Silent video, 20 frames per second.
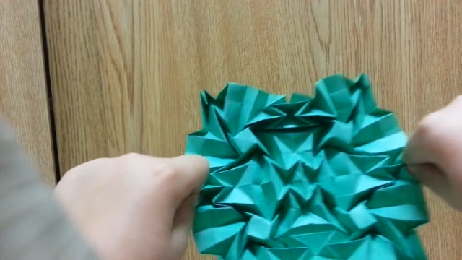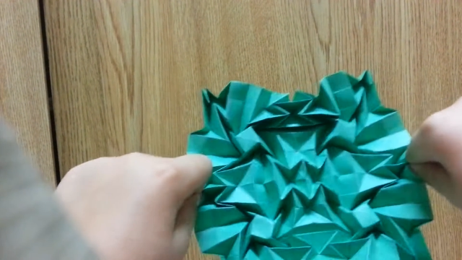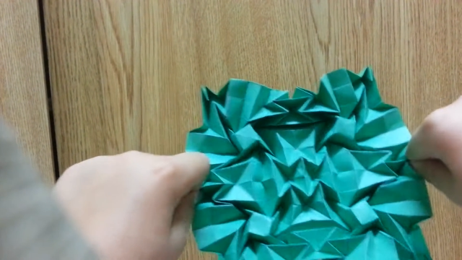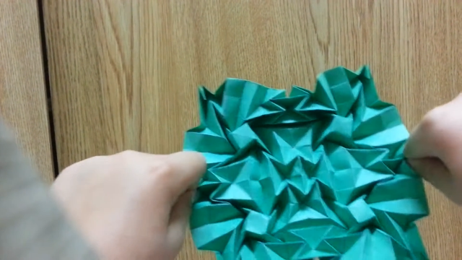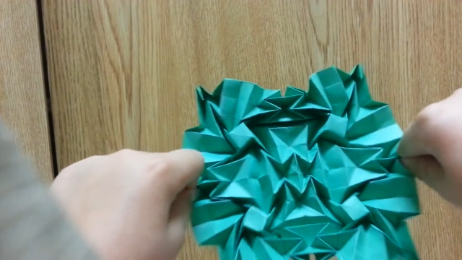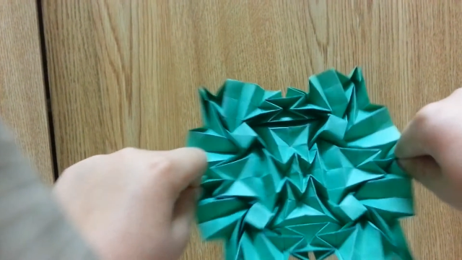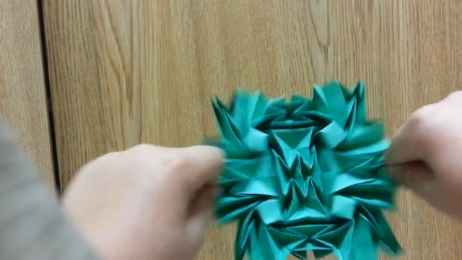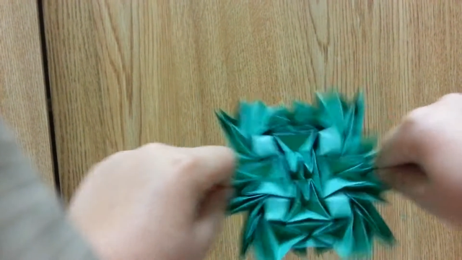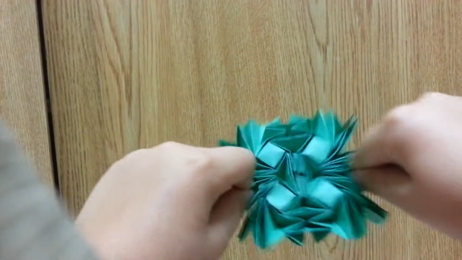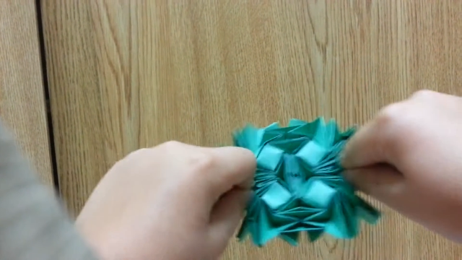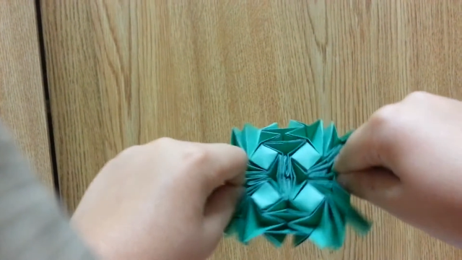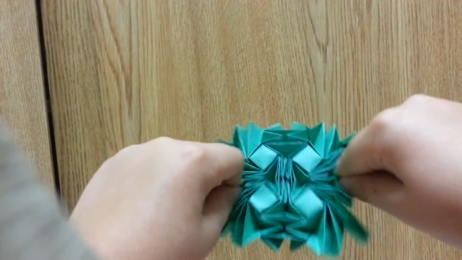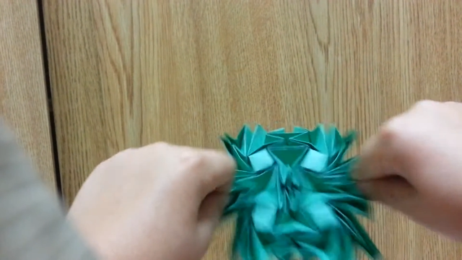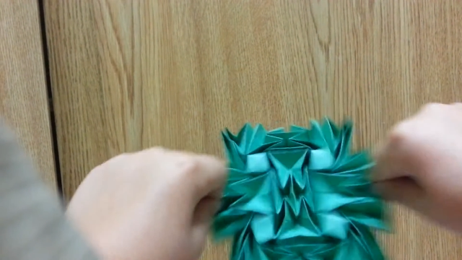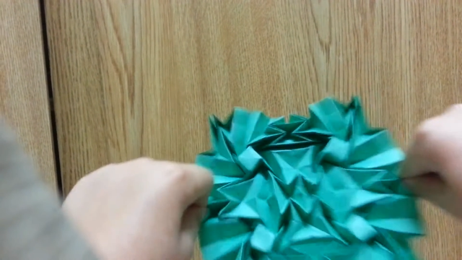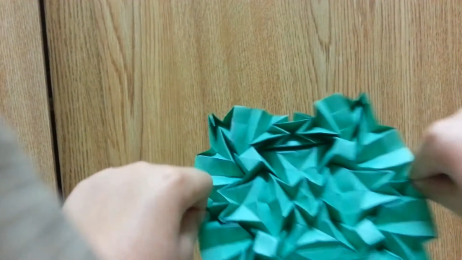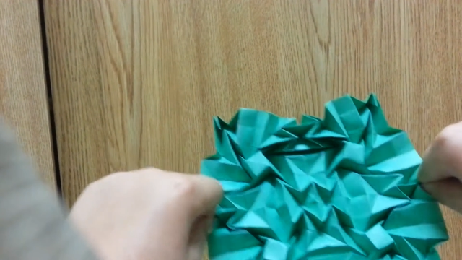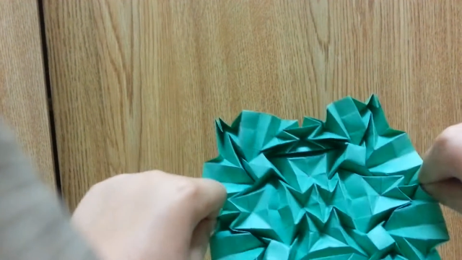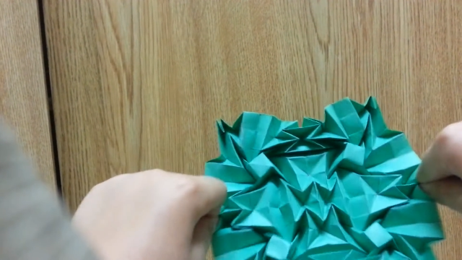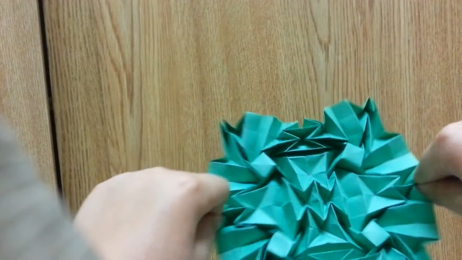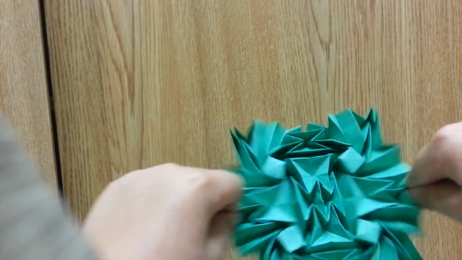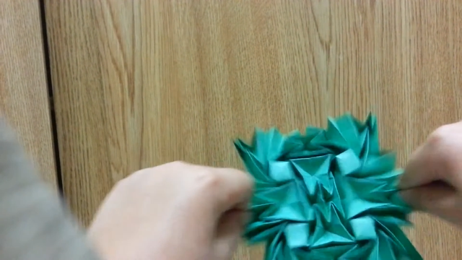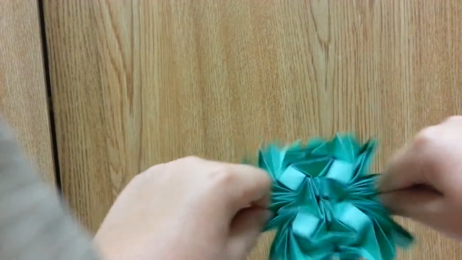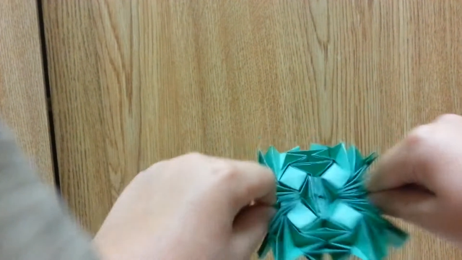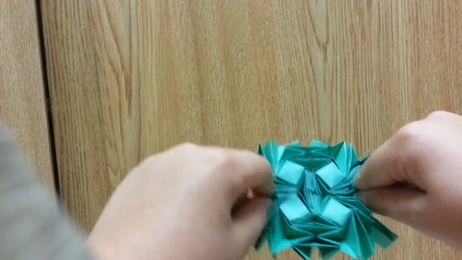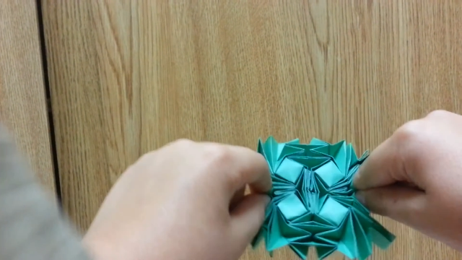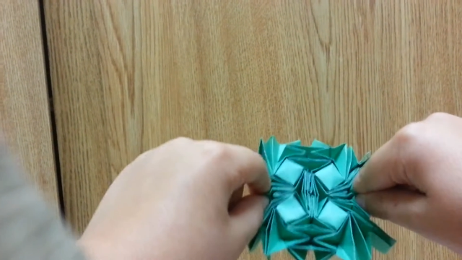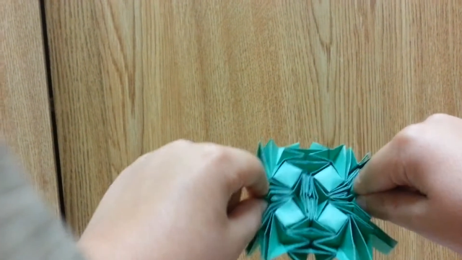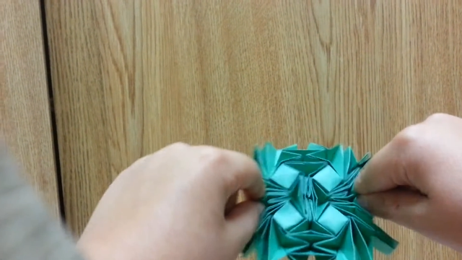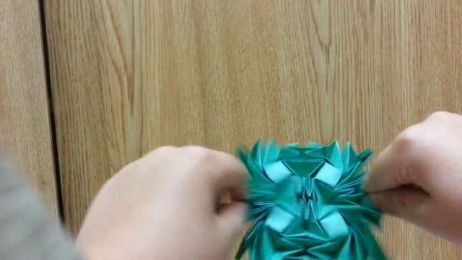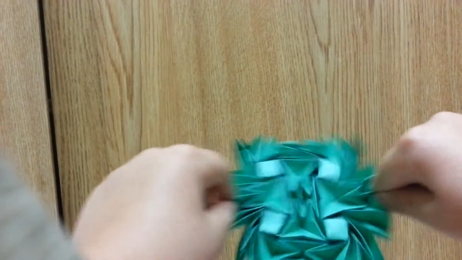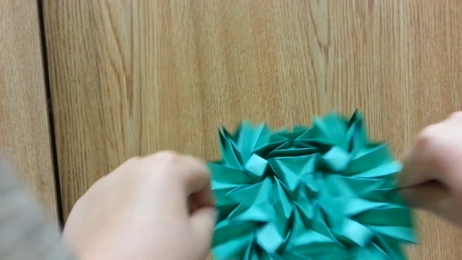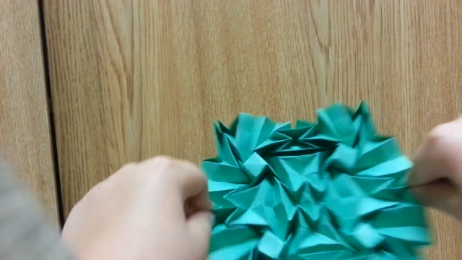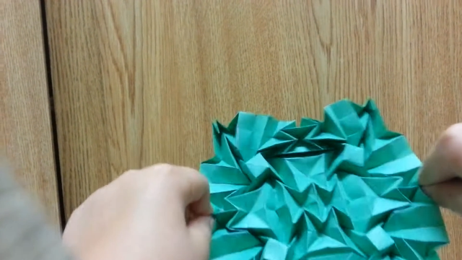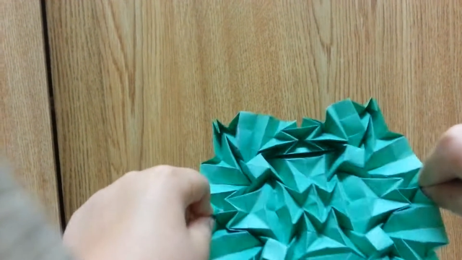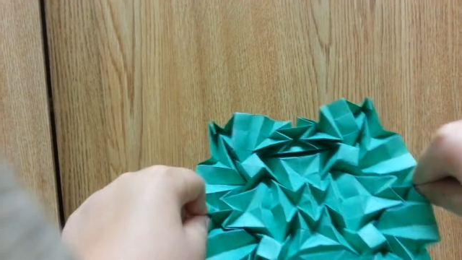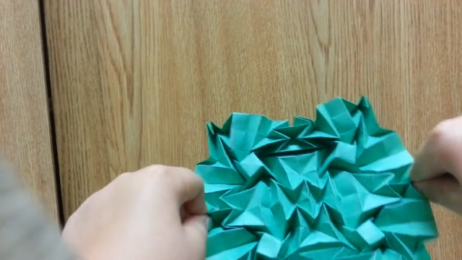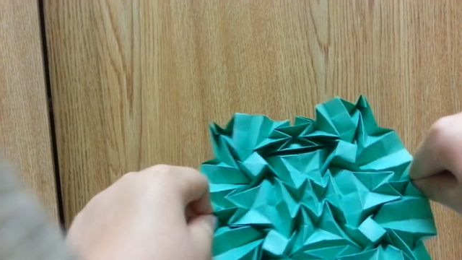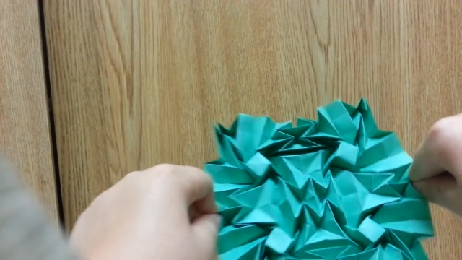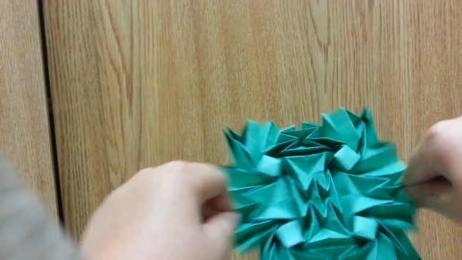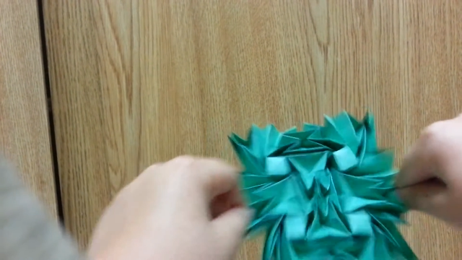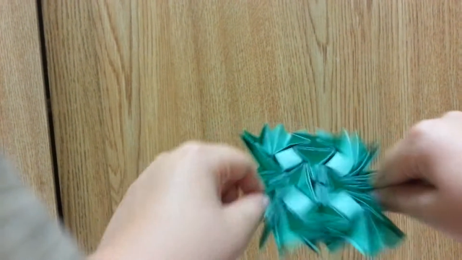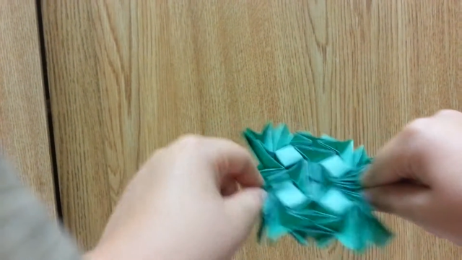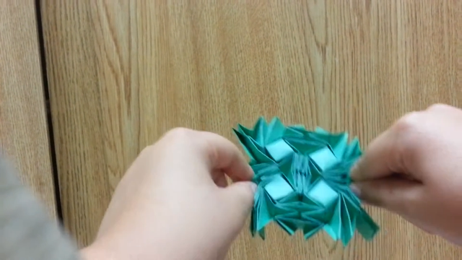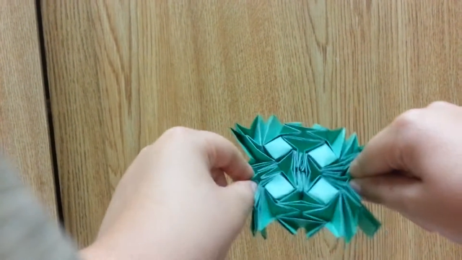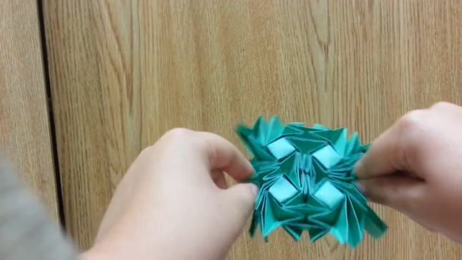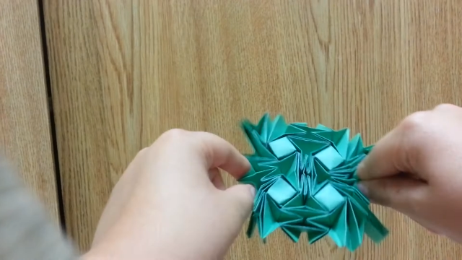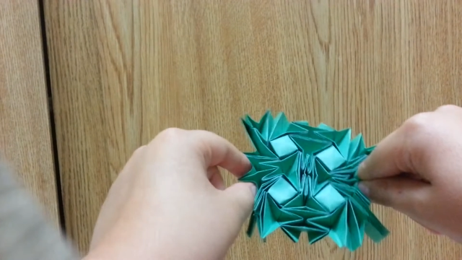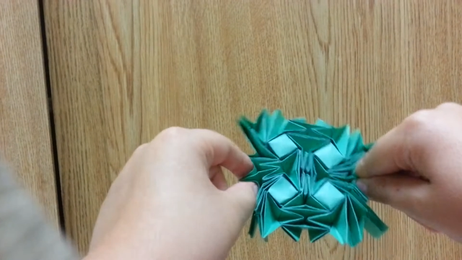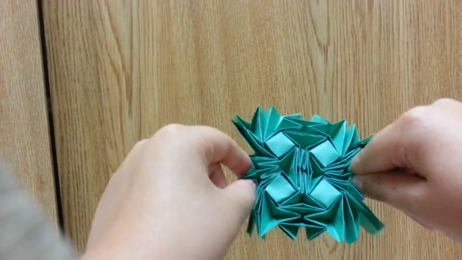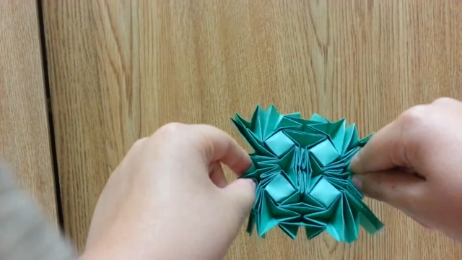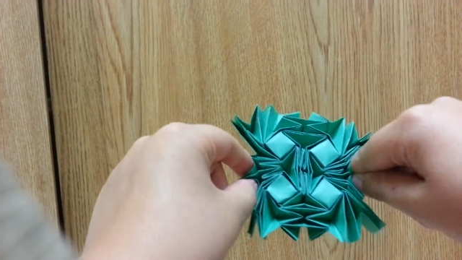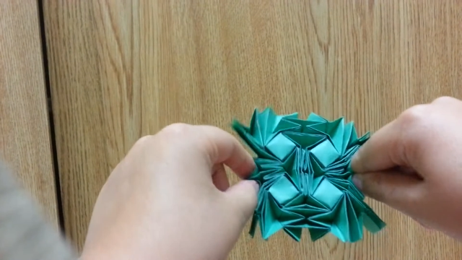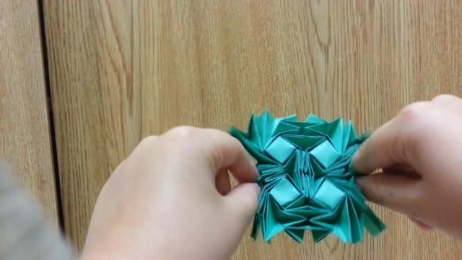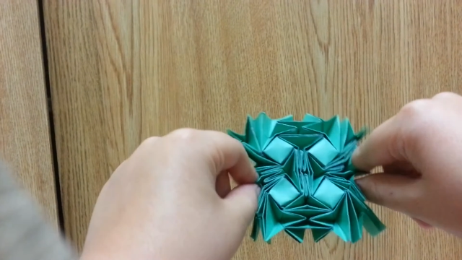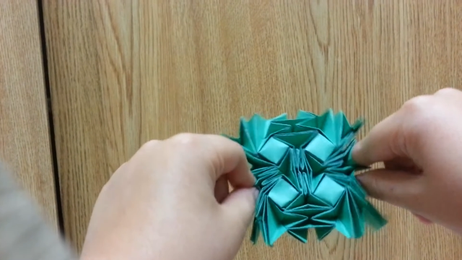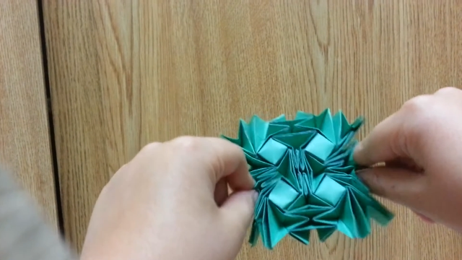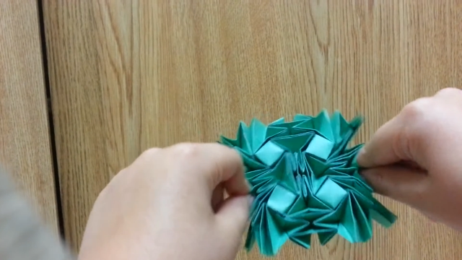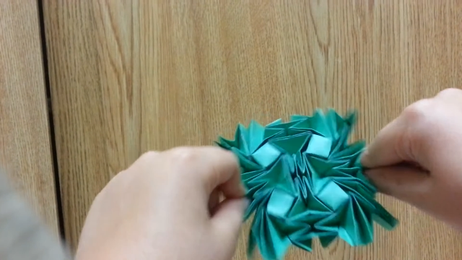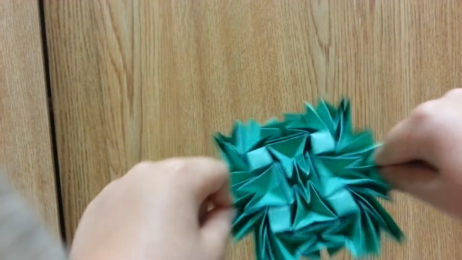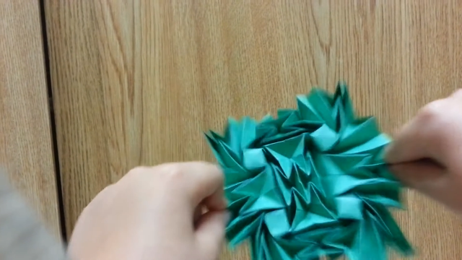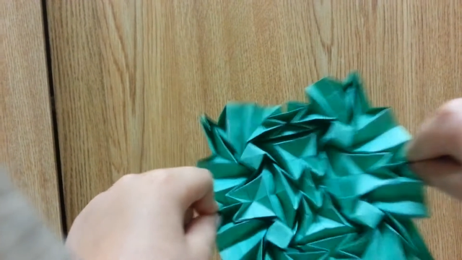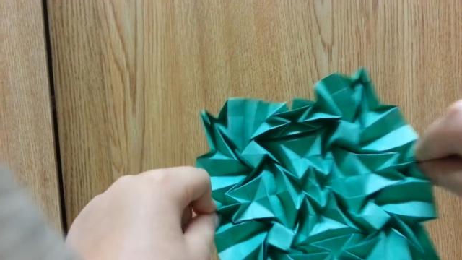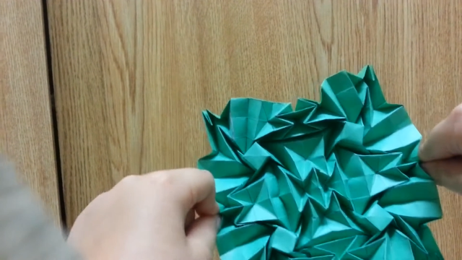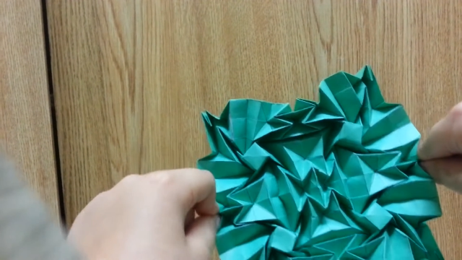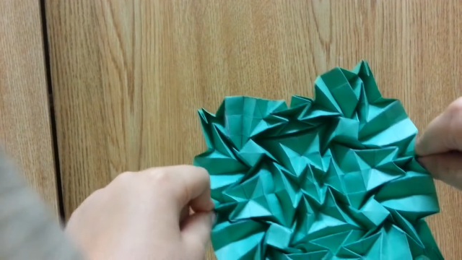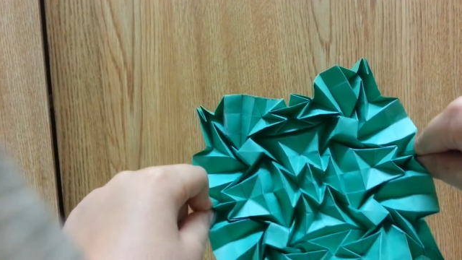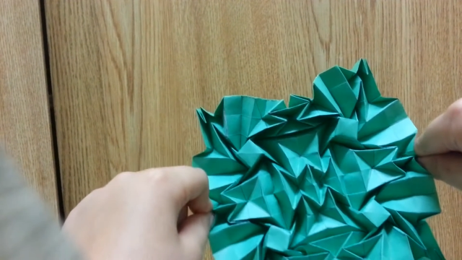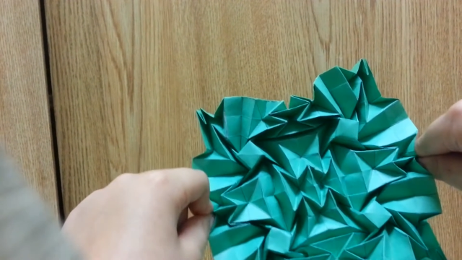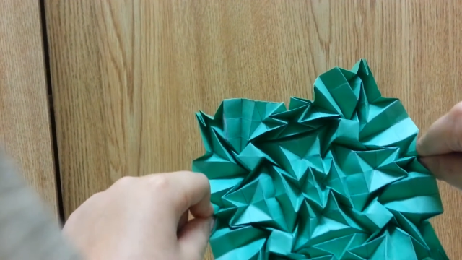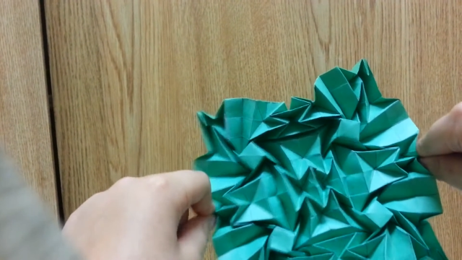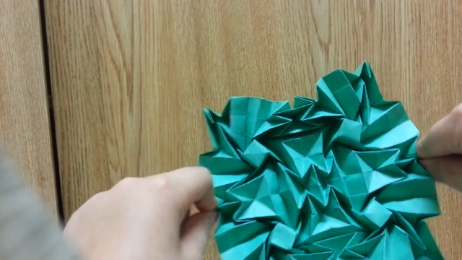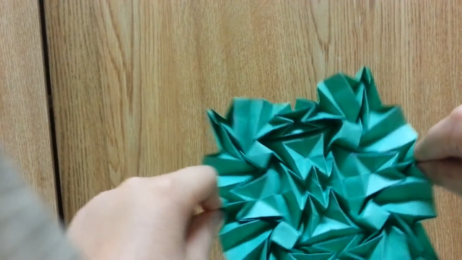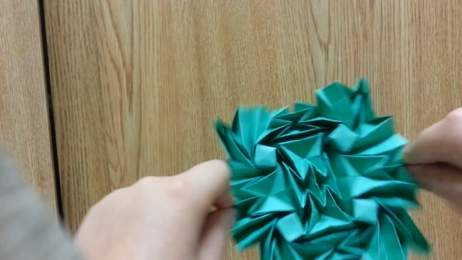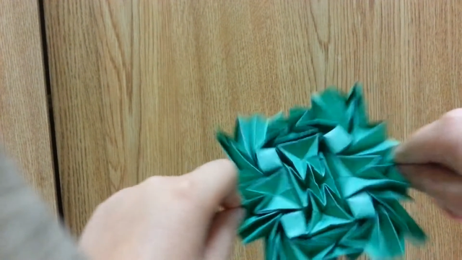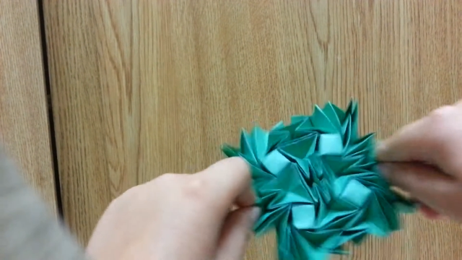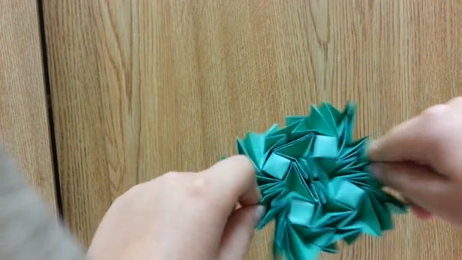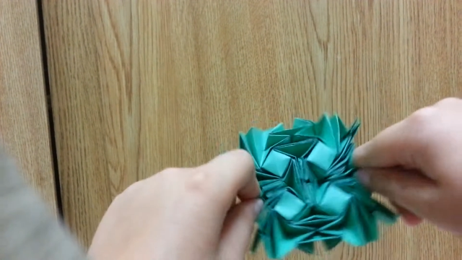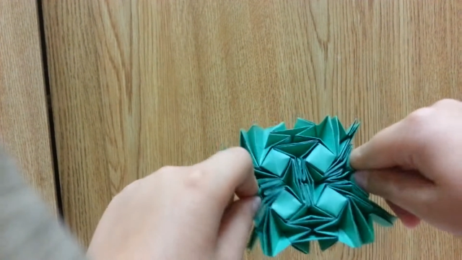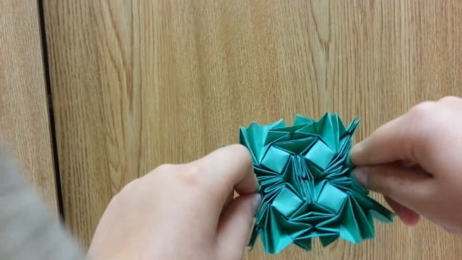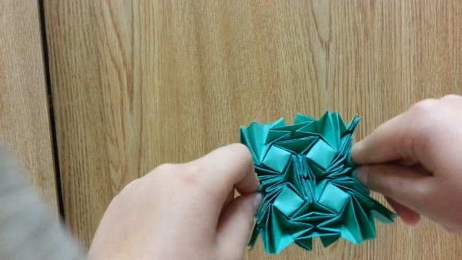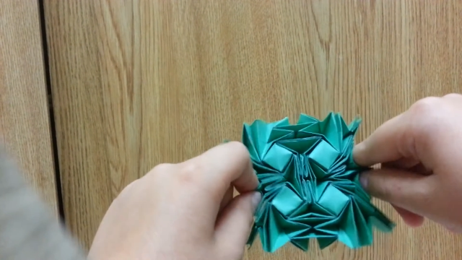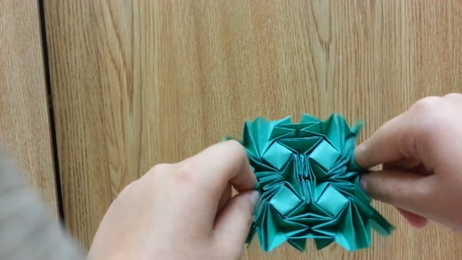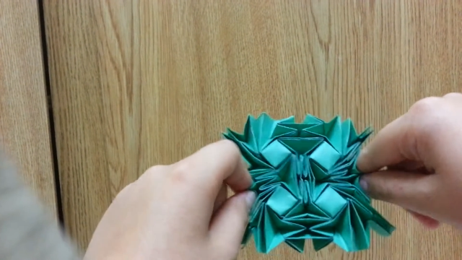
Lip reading: No face is visible, so there are no lips to read.